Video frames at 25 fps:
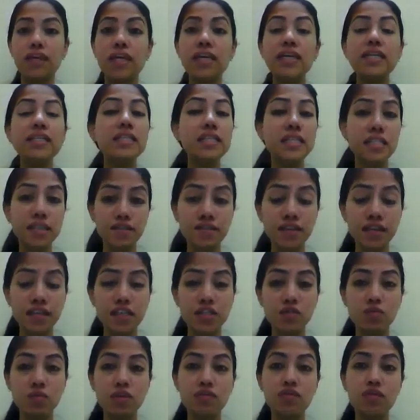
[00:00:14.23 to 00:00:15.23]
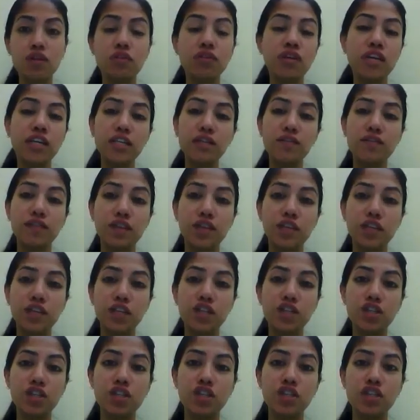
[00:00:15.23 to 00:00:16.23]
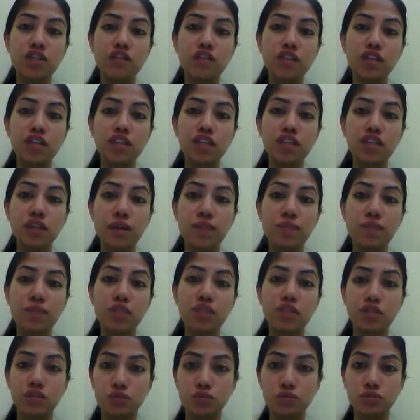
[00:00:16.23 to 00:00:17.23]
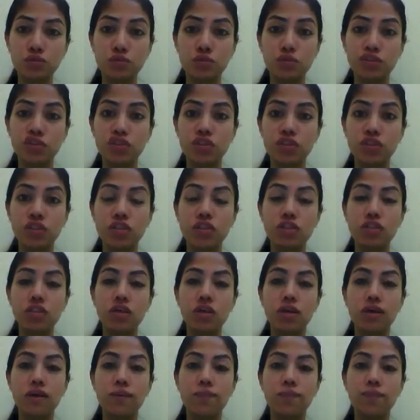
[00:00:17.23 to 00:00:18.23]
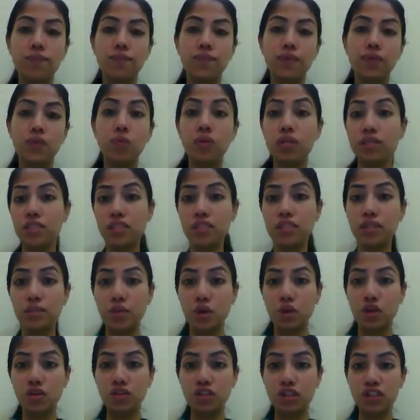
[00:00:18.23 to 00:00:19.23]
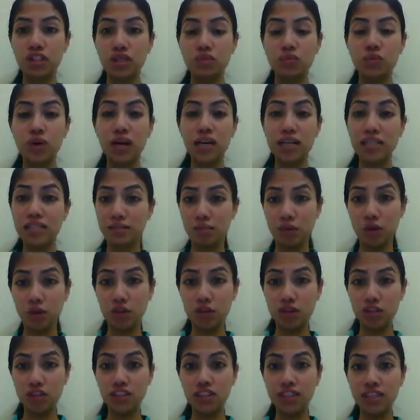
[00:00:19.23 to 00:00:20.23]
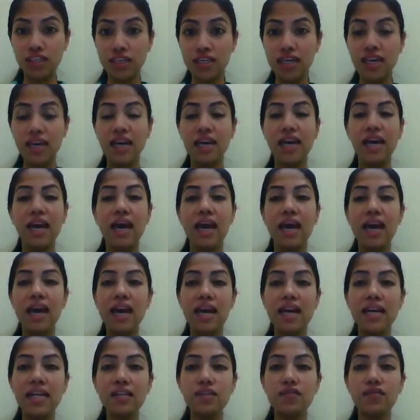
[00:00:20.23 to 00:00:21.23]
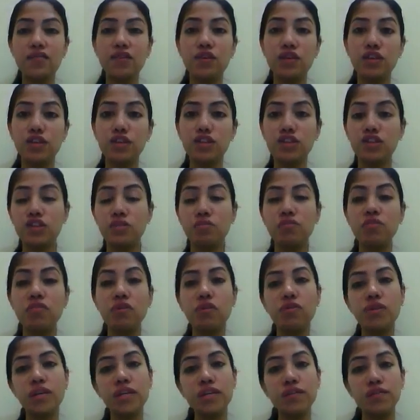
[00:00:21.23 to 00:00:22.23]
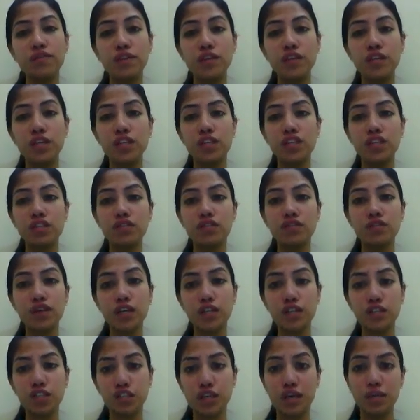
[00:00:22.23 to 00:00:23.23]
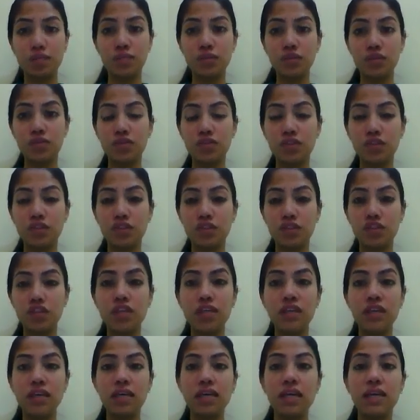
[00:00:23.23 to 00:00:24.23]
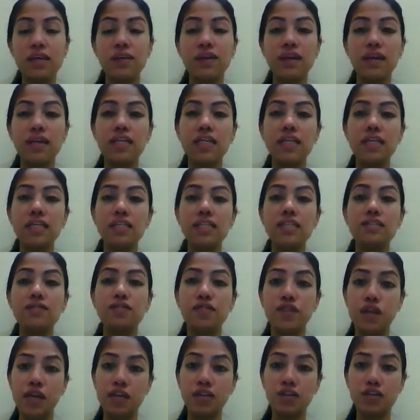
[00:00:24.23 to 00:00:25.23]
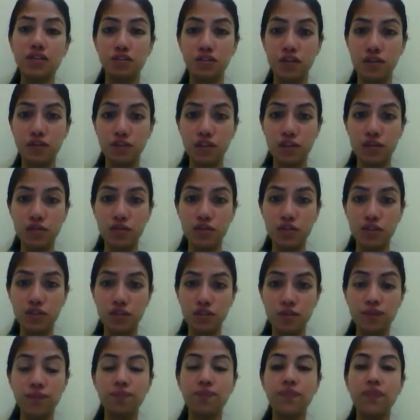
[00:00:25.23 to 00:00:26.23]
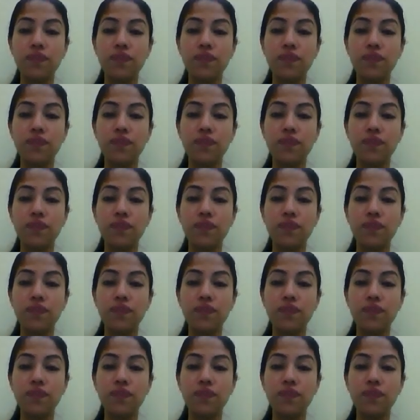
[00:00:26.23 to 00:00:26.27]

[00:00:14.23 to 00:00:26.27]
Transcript: In Civics, we've already finished Civics Chapter 2, which is what is democracy, why democracy. And for history, we've already finished the first chapter of history, that is the French Revolution.